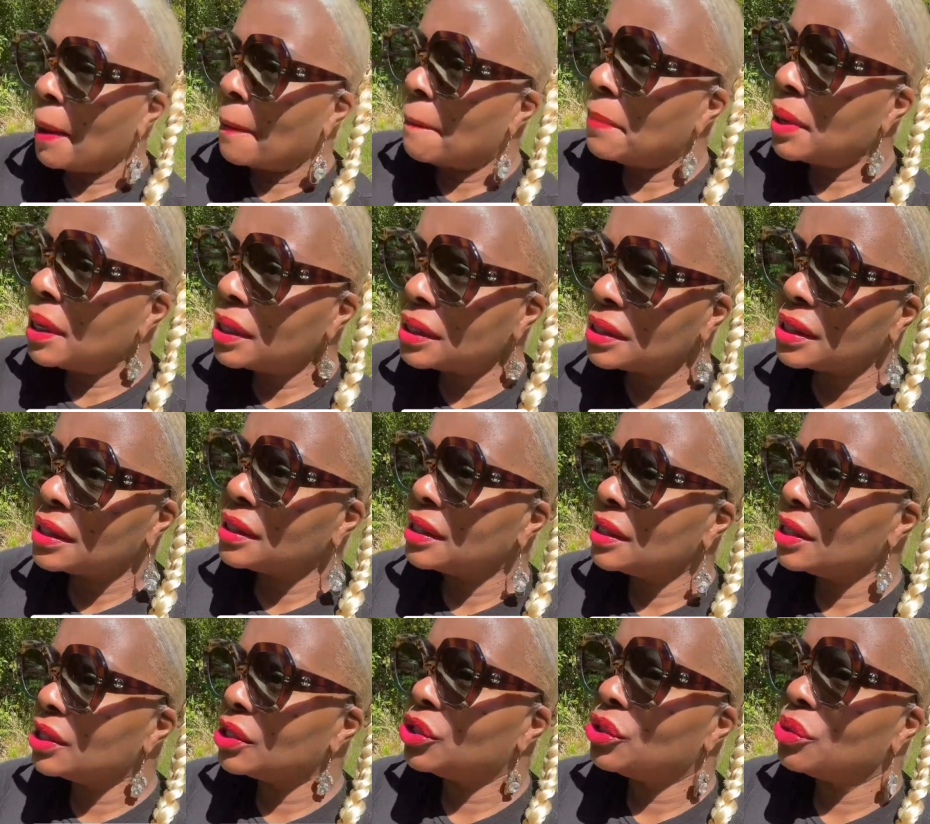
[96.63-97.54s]

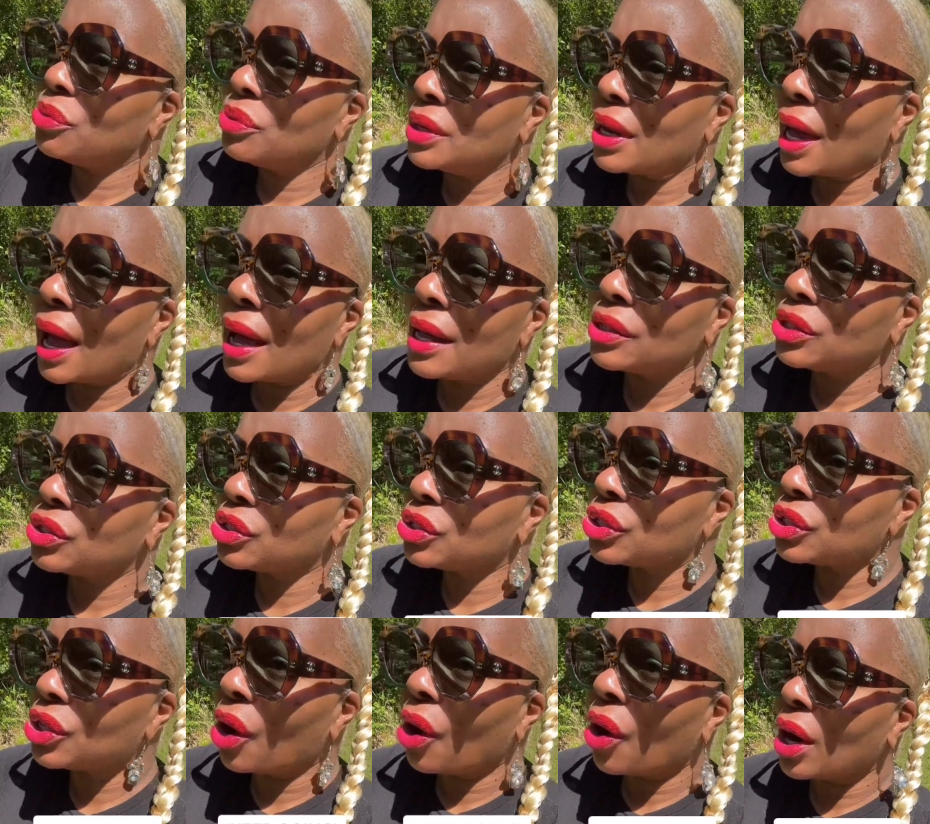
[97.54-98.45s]
Businesses do not
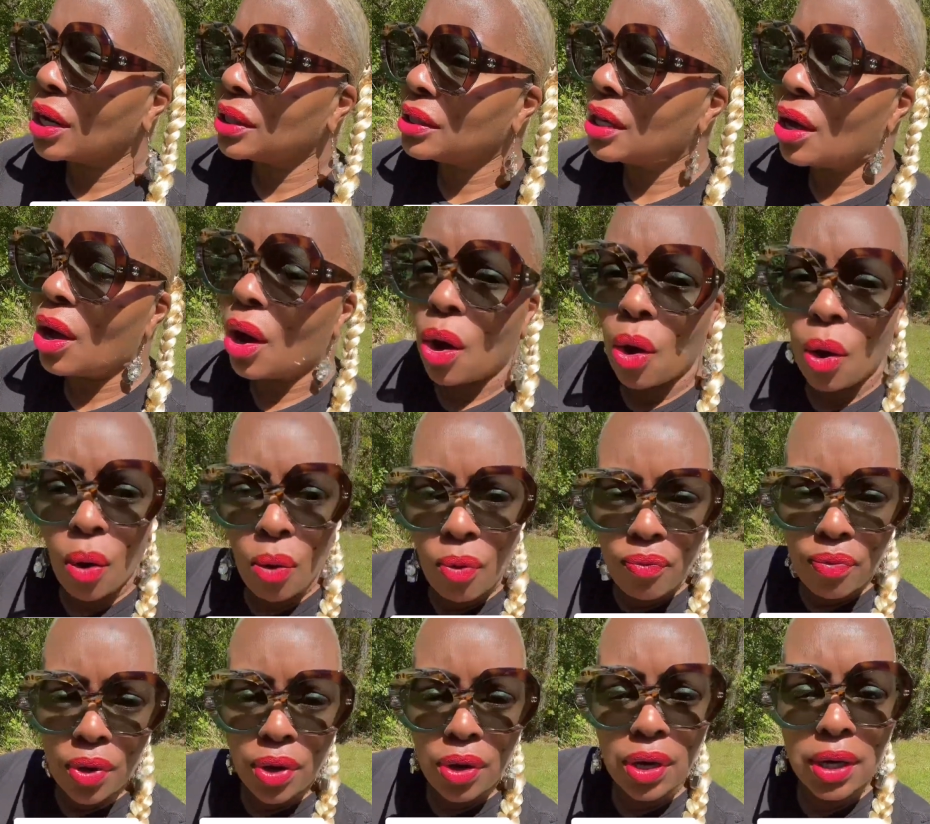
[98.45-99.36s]
start
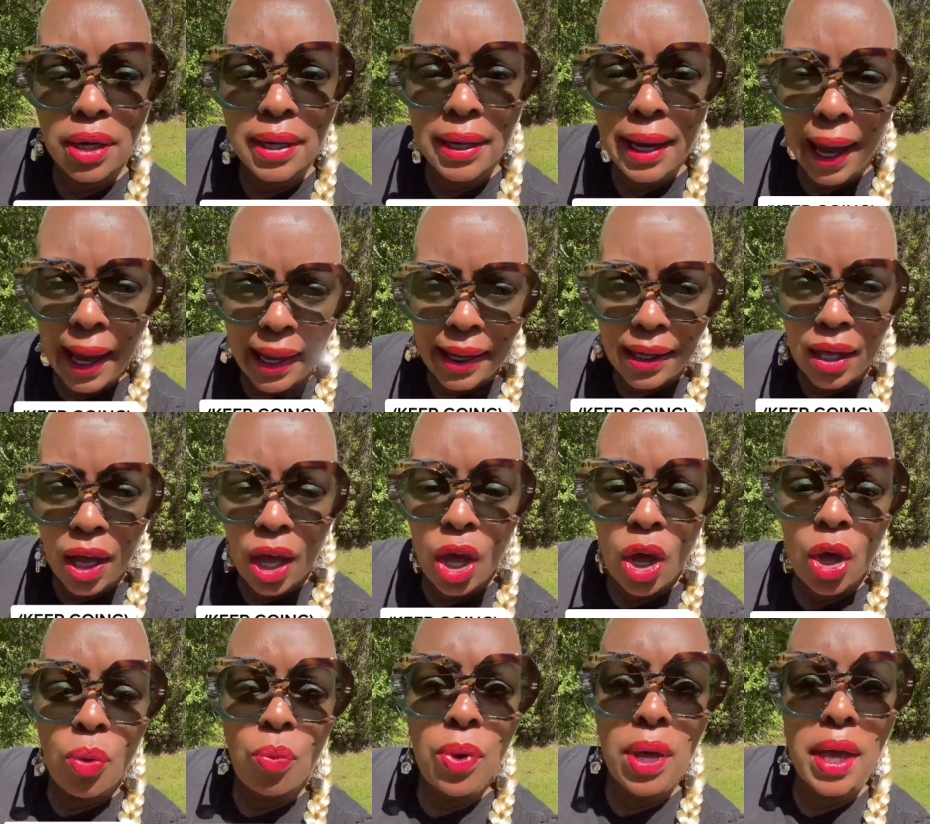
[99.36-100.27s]
overnight.
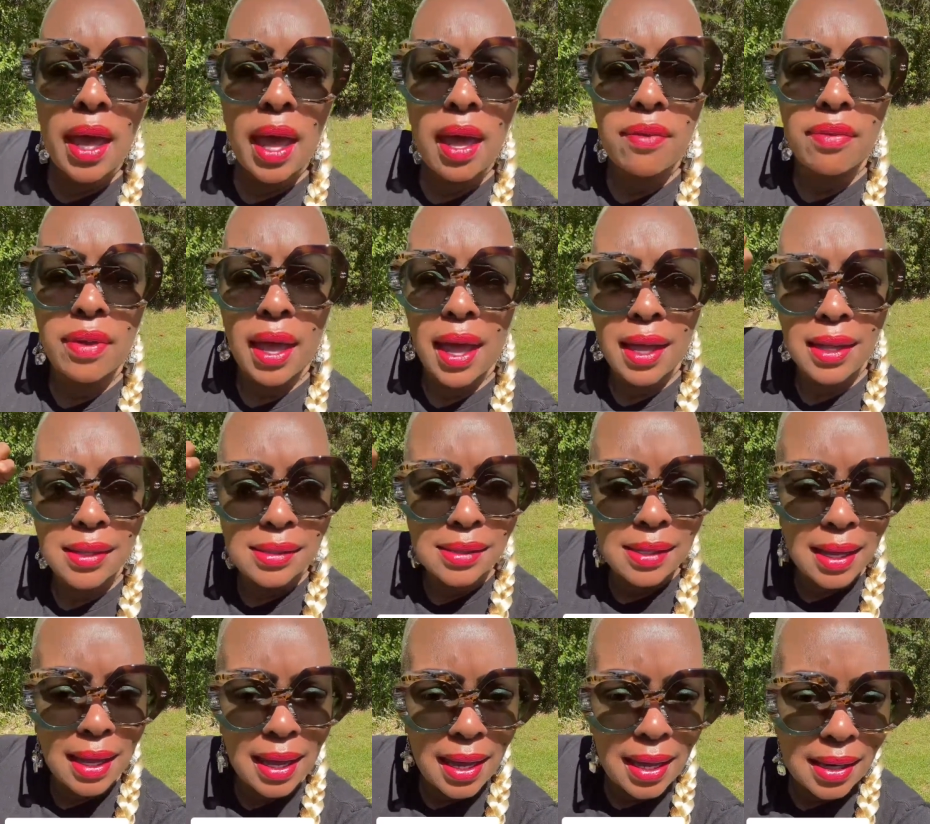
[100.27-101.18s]
We have had
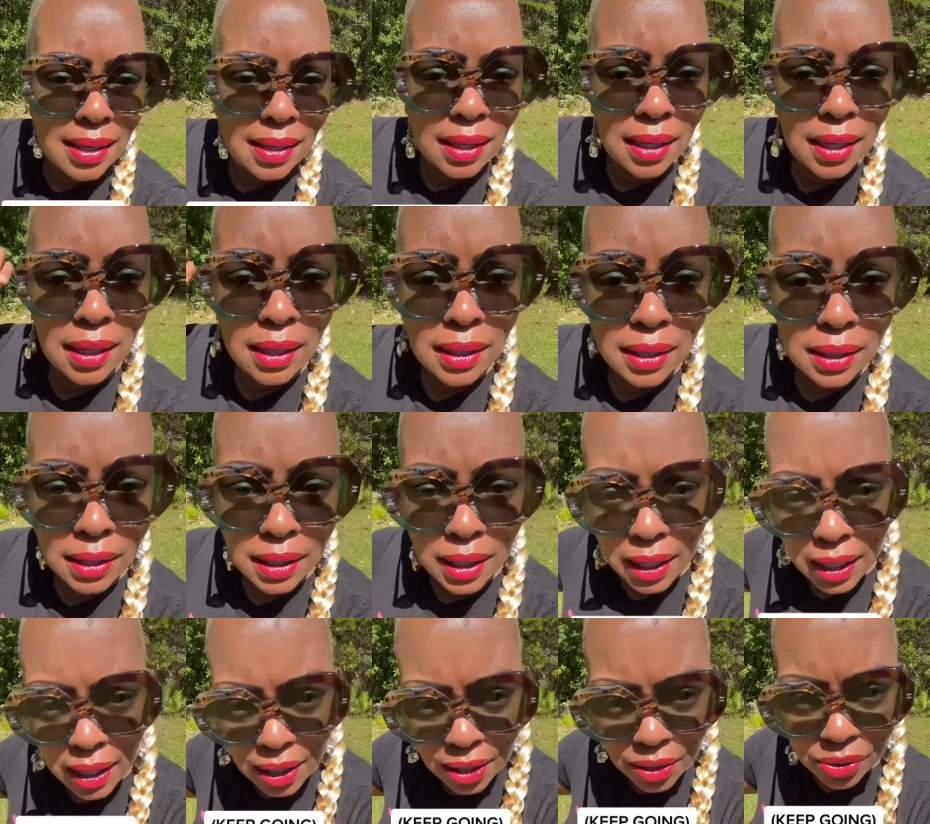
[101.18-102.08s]
10
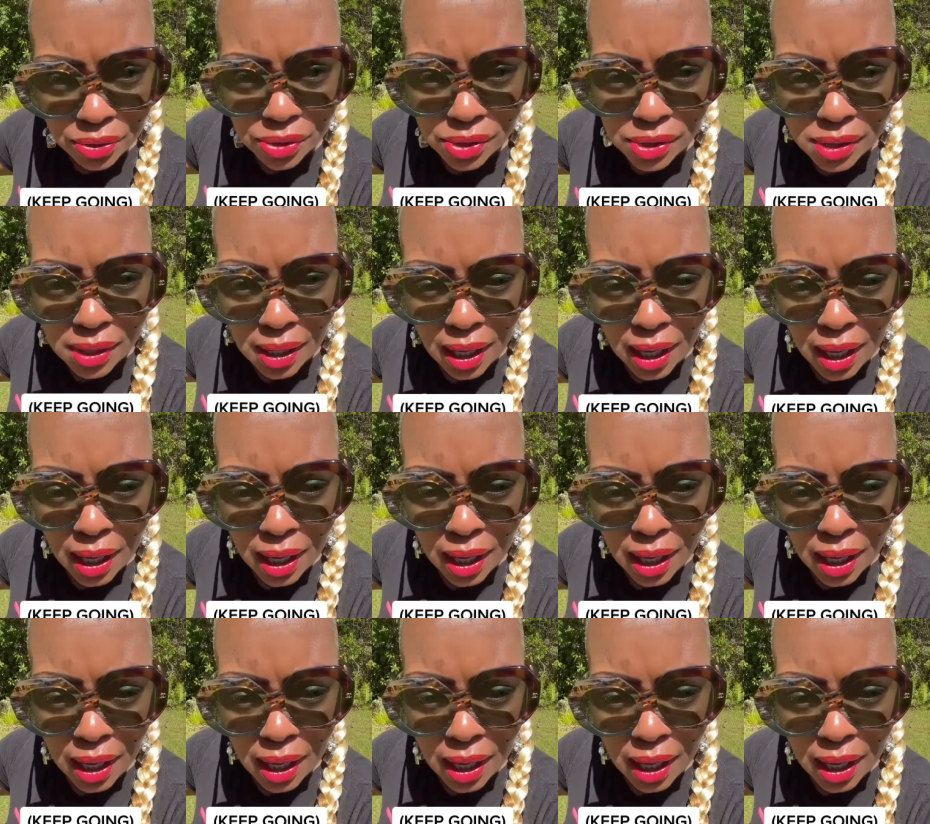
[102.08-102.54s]
years,